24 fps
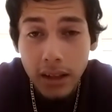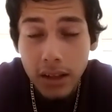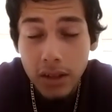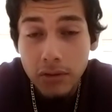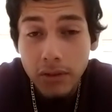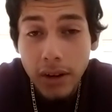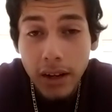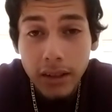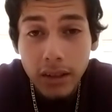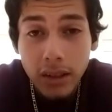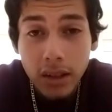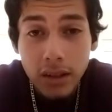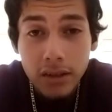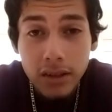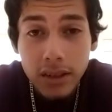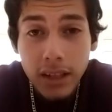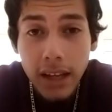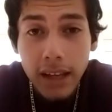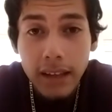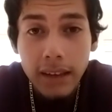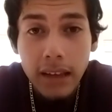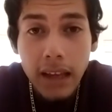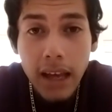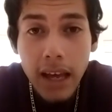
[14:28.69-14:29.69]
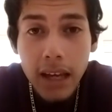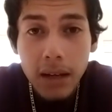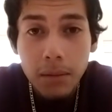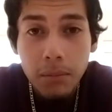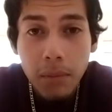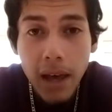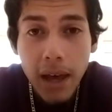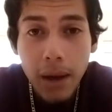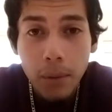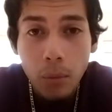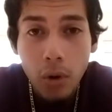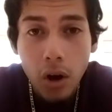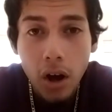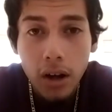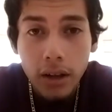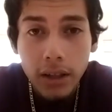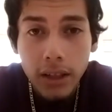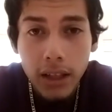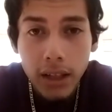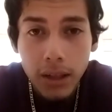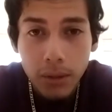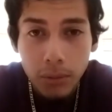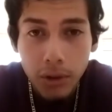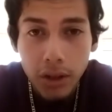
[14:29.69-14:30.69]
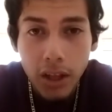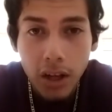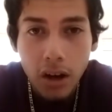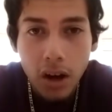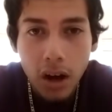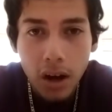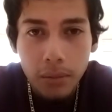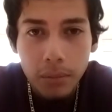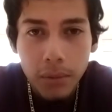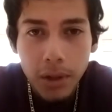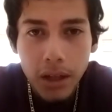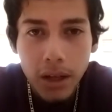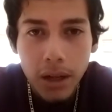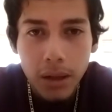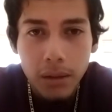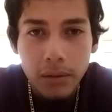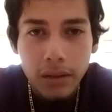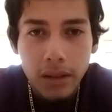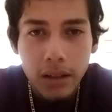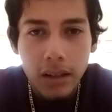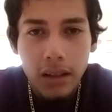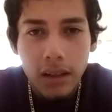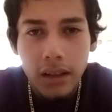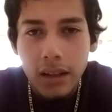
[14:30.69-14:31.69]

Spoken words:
He's right there saying dead man walking when they call me up.